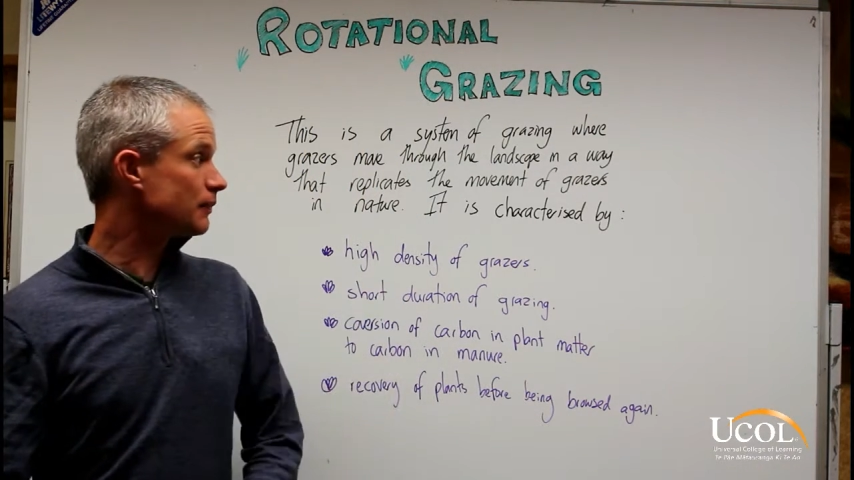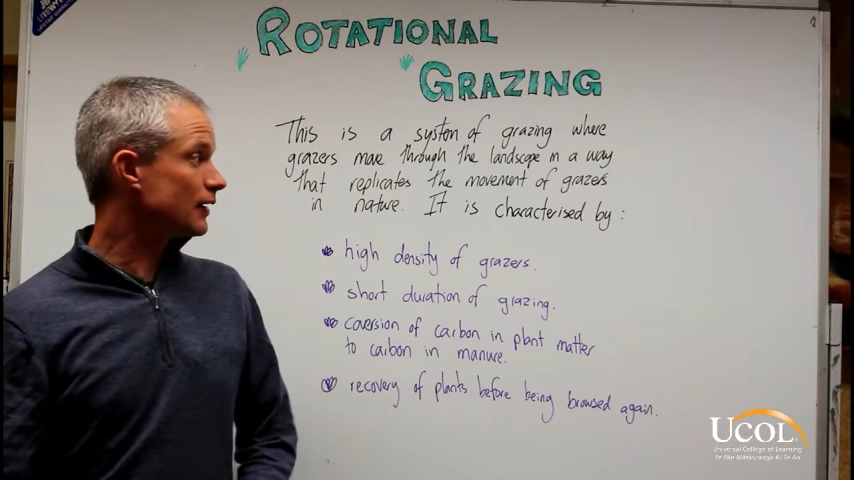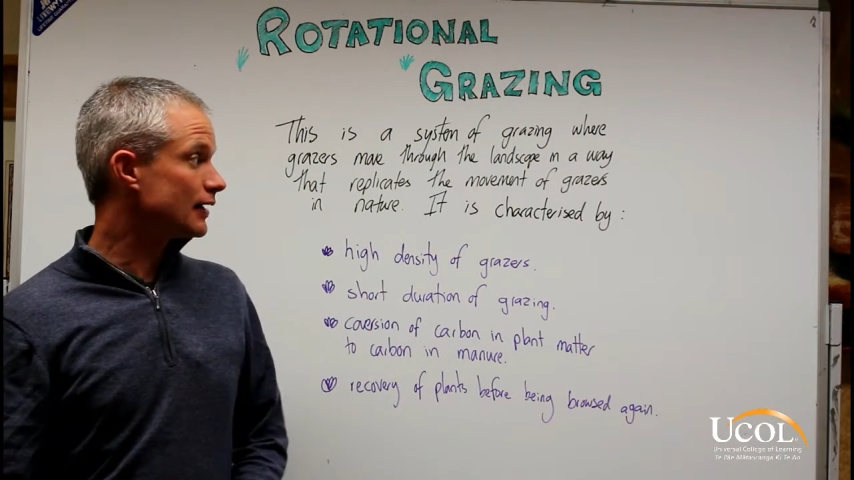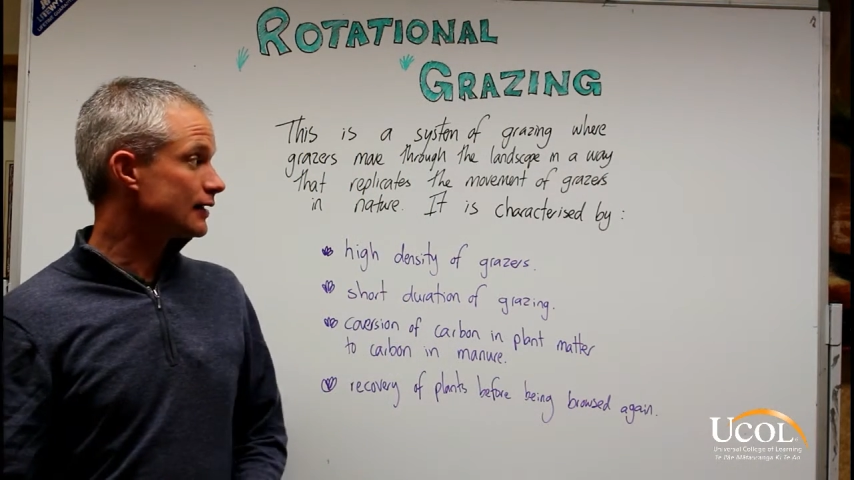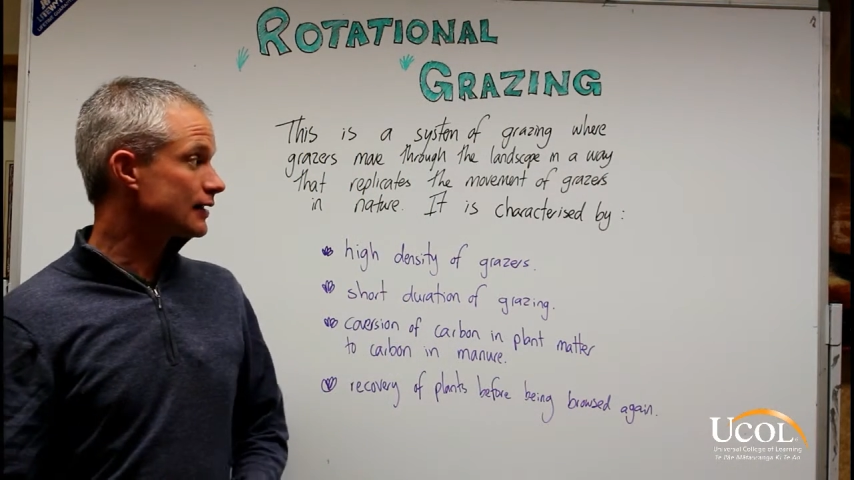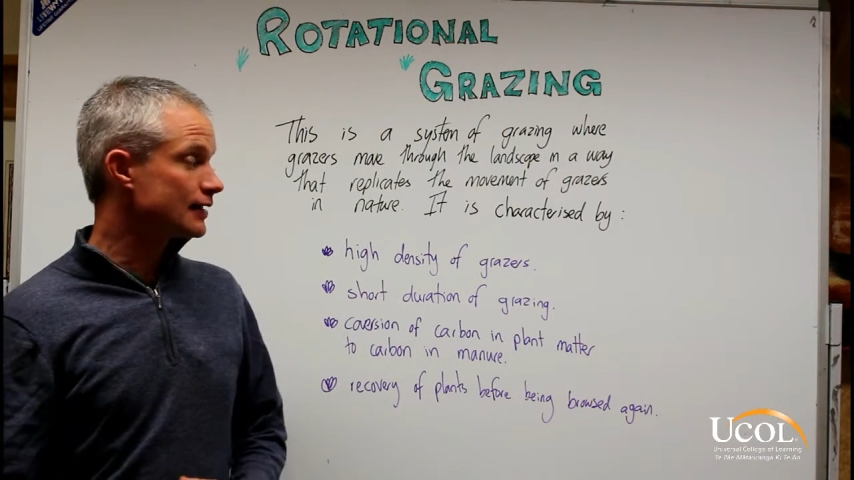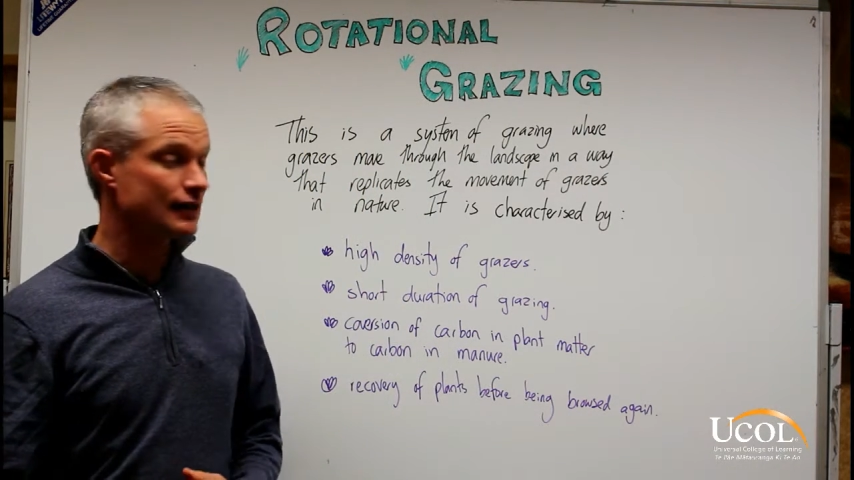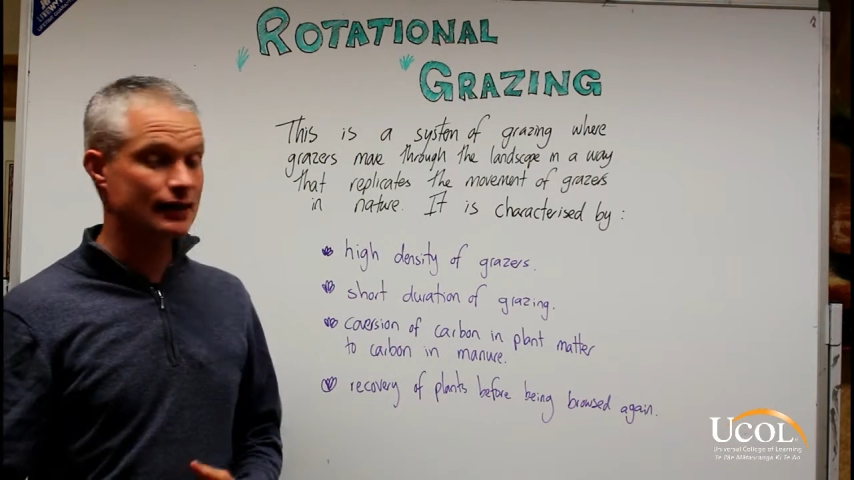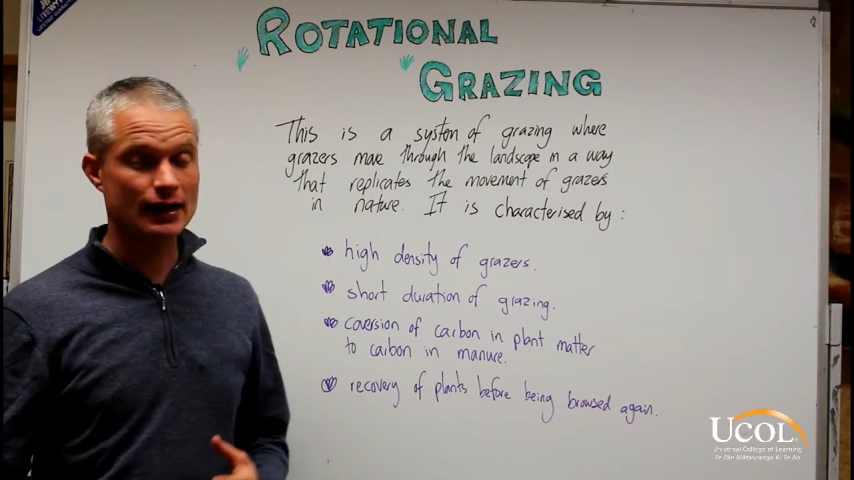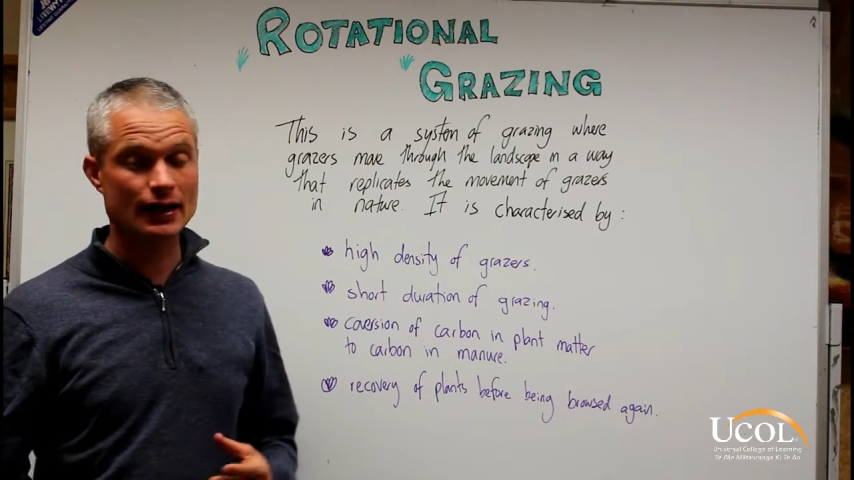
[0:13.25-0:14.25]
by
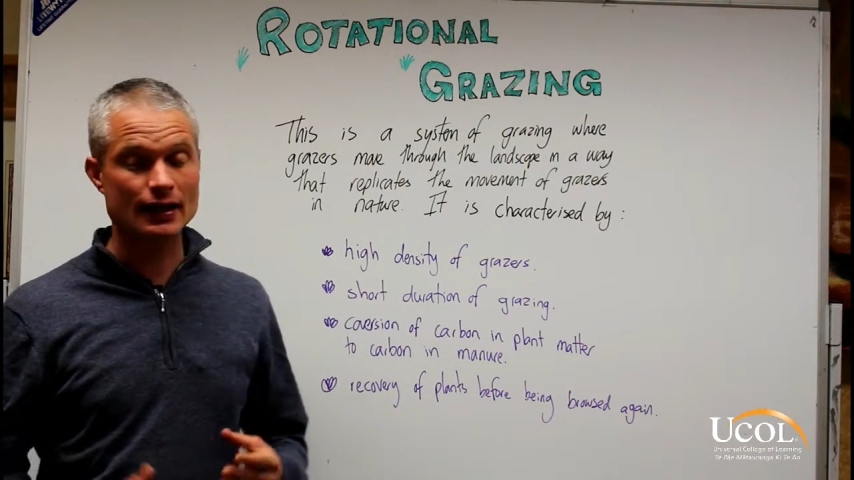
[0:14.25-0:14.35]
the